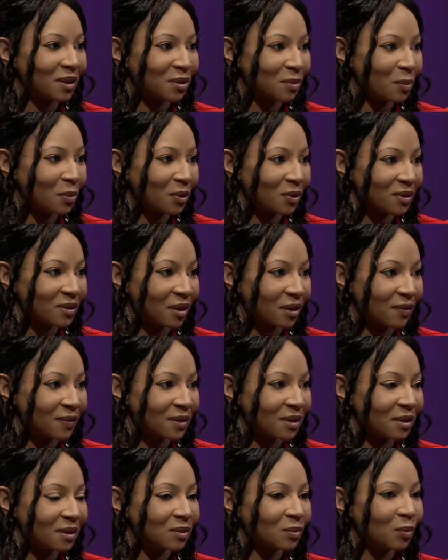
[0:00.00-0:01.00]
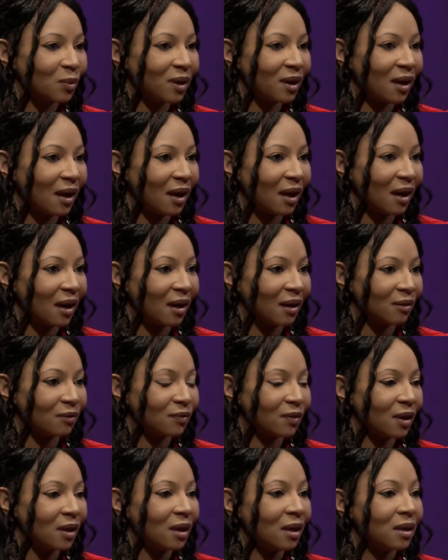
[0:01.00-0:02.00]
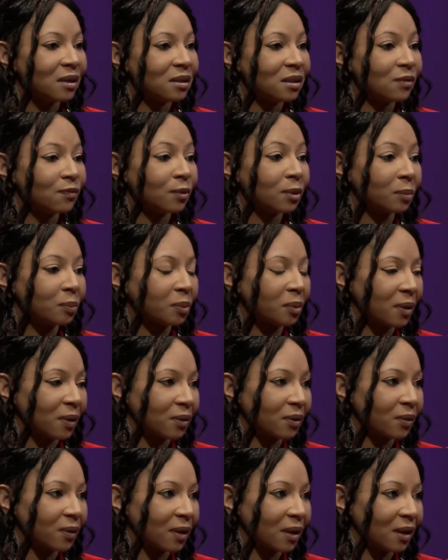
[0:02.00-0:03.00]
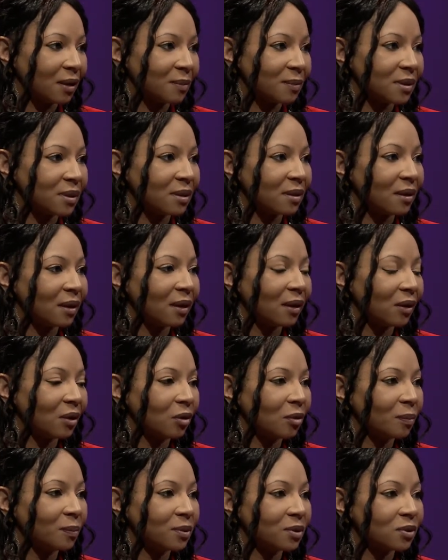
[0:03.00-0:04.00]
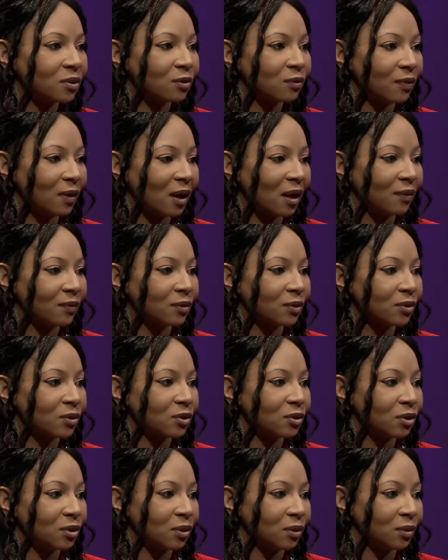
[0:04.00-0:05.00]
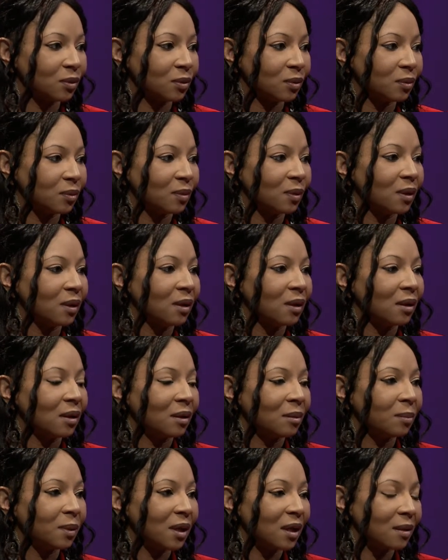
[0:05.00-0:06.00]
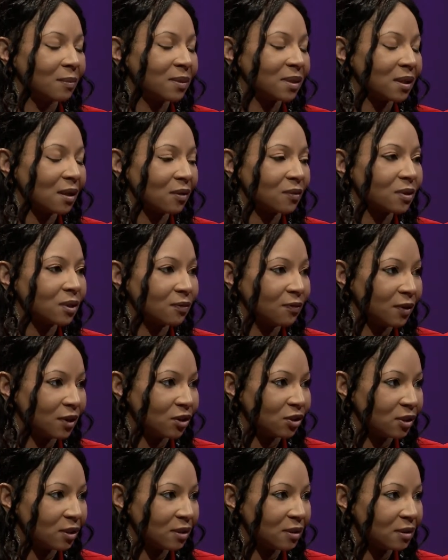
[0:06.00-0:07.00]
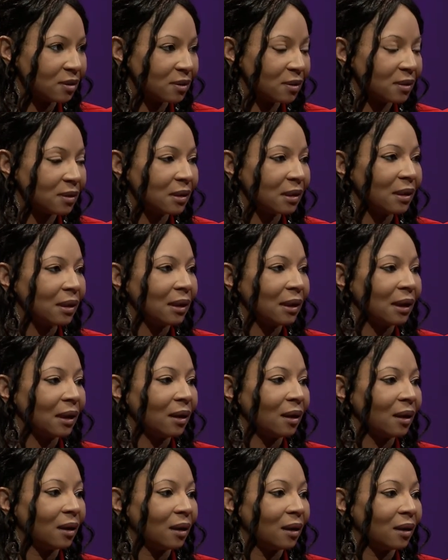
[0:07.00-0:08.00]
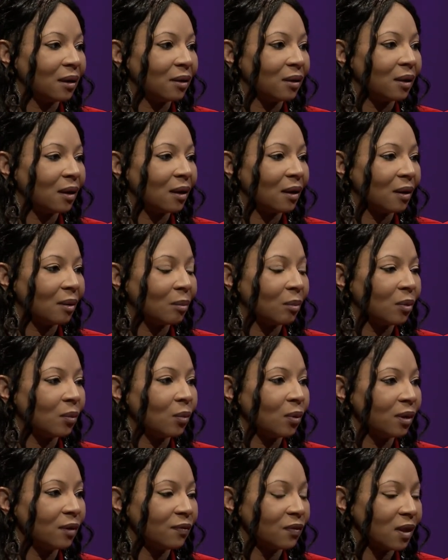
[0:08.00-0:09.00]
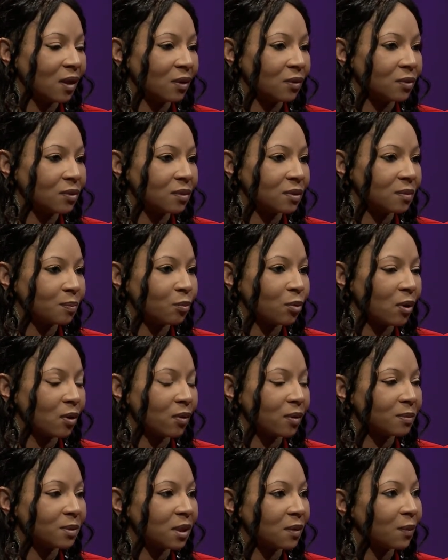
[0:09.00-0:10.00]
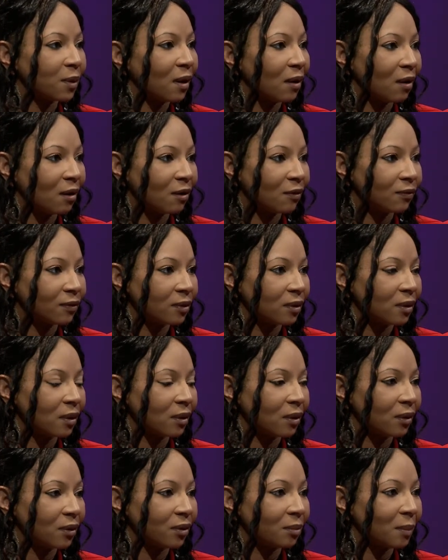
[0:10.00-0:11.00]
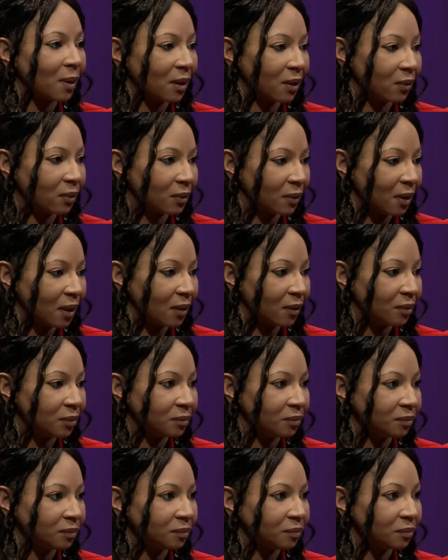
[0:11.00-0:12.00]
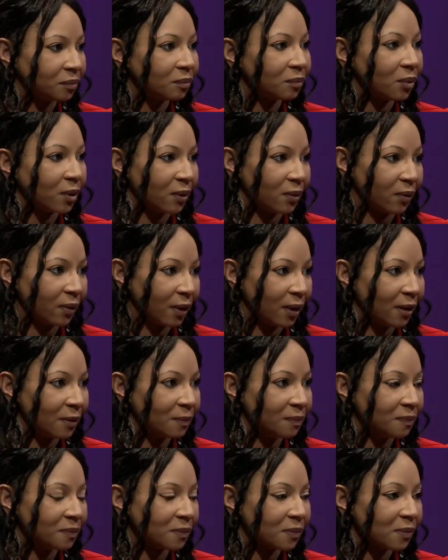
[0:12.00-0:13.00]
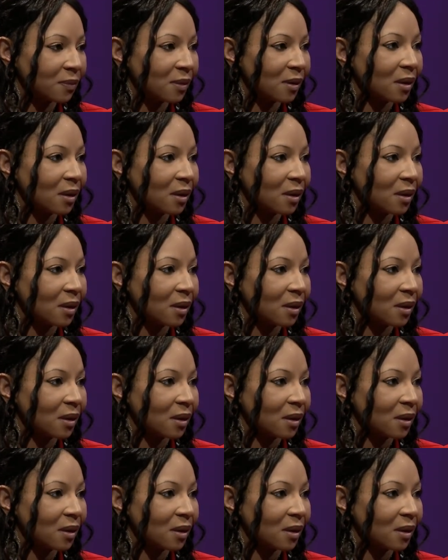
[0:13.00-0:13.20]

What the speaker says: Support Services, we have different programs that help survivors to become self-sufficient. And one of those programs that we offer are the microloan program.